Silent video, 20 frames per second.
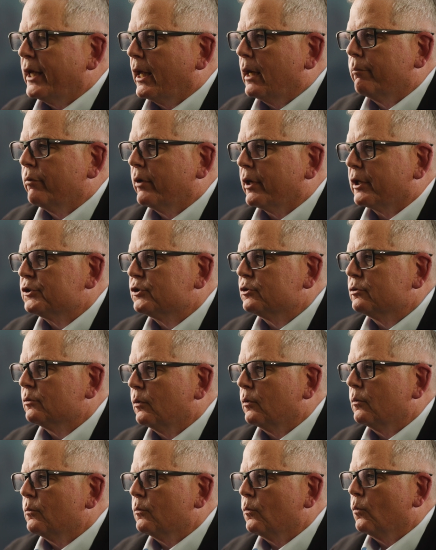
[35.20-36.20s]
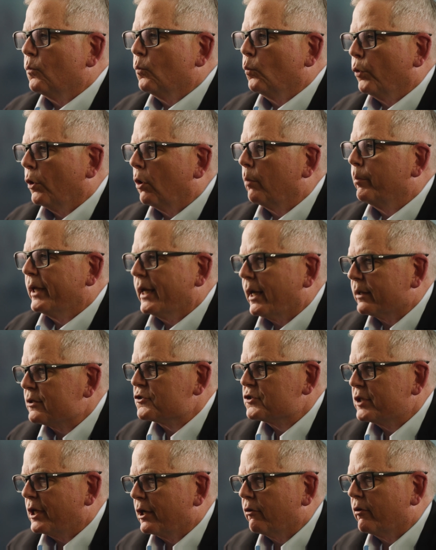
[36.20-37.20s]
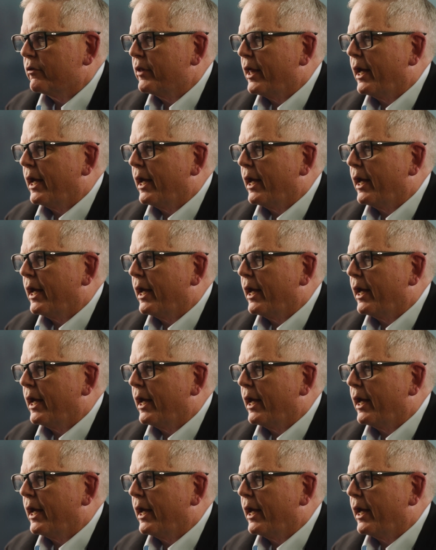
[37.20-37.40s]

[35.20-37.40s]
Databricks will be at the center of